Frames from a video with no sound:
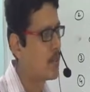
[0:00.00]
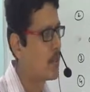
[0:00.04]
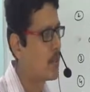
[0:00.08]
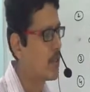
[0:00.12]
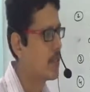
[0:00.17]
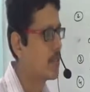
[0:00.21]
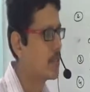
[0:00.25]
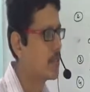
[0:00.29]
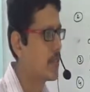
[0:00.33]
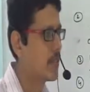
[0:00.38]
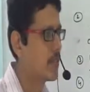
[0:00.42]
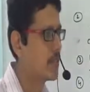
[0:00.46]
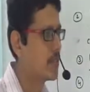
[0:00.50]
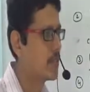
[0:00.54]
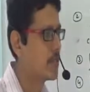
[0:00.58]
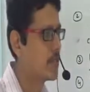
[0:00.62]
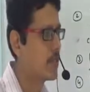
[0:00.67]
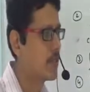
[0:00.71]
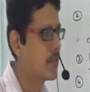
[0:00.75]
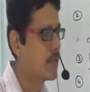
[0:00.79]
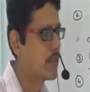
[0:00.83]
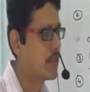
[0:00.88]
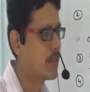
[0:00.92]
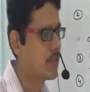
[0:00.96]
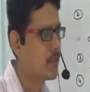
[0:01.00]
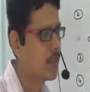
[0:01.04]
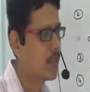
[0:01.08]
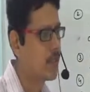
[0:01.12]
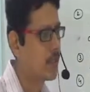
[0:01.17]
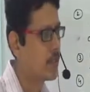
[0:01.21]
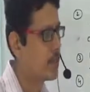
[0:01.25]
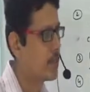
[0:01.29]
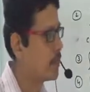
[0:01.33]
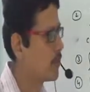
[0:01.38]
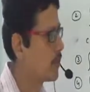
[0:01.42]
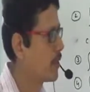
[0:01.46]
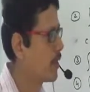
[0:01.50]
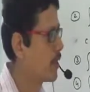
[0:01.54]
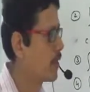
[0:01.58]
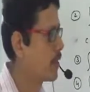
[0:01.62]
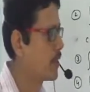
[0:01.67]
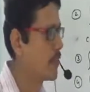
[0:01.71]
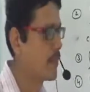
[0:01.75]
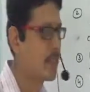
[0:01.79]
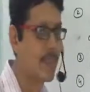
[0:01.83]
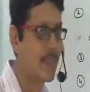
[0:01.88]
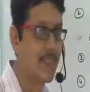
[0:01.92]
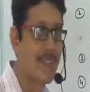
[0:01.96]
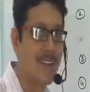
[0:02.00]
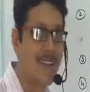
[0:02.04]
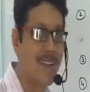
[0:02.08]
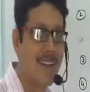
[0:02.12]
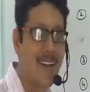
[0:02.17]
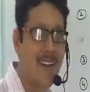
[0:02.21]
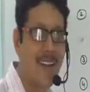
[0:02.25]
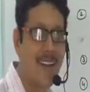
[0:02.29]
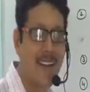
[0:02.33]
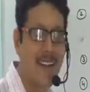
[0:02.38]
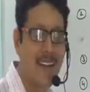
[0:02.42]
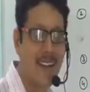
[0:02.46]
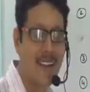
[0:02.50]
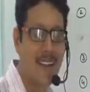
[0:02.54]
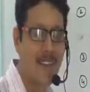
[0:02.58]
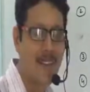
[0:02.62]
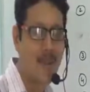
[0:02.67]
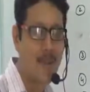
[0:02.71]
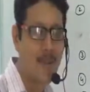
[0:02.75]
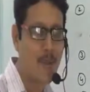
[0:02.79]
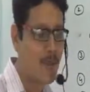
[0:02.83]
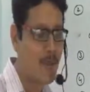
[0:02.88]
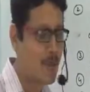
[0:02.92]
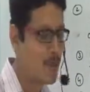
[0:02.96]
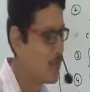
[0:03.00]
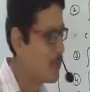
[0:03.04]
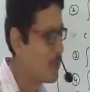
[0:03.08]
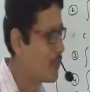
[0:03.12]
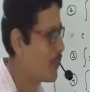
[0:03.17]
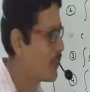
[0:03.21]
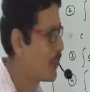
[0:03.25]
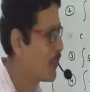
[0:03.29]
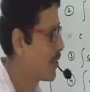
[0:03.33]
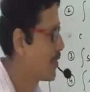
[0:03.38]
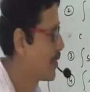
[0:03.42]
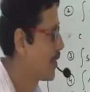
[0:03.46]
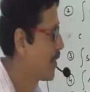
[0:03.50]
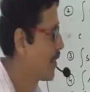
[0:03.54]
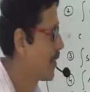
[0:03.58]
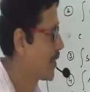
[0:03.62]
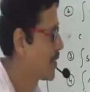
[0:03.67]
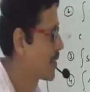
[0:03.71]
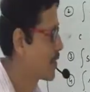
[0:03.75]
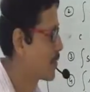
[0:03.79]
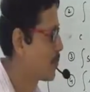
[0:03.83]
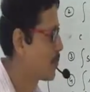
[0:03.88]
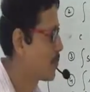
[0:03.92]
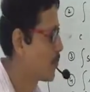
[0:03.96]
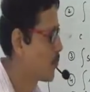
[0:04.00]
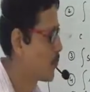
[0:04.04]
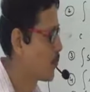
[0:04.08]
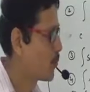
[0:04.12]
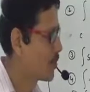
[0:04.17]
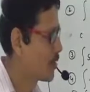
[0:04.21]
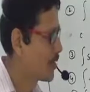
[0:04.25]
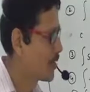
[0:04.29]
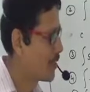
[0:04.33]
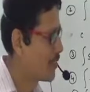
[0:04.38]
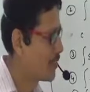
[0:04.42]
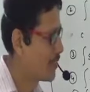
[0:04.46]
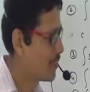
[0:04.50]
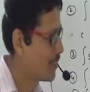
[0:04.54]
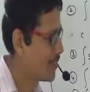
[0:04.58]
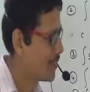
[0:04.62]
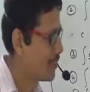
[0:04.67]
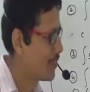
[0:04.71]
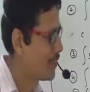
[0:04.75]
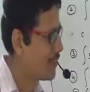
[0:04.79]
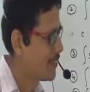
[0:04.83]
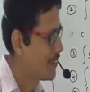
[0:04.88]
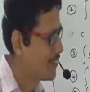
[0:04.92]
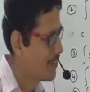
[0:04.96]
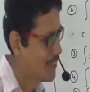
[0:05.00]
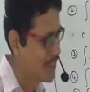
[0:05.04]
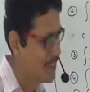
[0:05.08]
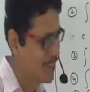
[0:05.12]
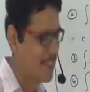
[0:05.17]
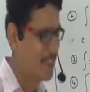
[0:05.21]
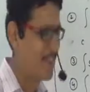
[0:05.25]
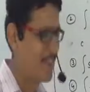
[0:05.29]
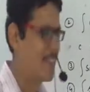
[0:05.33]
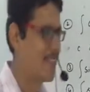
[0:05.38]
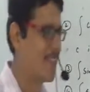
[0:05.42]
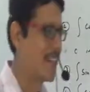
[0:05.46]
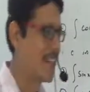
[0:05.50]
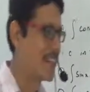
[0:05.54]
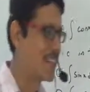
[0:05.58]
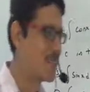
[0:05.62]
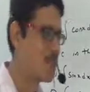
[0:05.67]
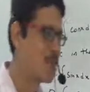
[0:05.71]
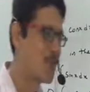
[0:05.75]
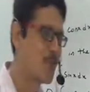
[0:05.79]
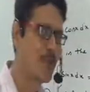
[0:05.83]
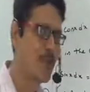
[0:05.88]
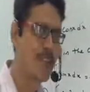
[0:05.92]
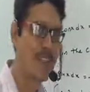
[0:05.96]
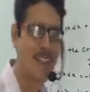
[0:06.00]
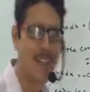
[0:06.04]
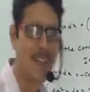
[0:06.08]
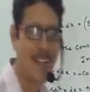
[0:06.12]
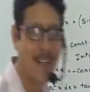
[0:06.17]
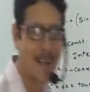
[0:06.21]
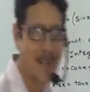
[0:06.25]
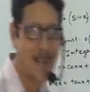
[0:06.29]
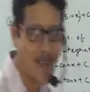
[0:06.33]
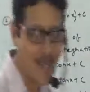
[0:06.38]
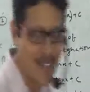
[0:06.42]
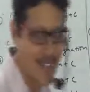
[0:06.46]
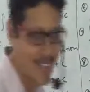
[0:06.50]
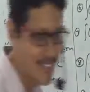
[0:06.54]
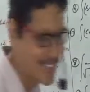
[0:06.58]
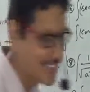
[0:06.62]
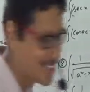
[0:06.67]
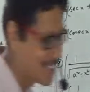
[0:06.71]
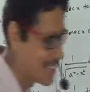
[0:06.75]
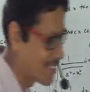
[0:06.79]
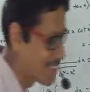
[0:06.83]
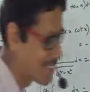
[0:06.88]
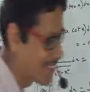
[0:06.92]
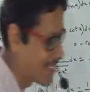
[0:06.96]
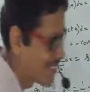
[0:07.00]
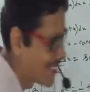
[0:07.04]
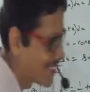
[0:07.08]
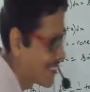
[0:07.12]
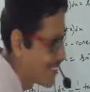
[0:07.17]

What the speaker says: Okay, Sai Surendra, thank you. Right, I can go for the next board. Next board, and I have to erase this.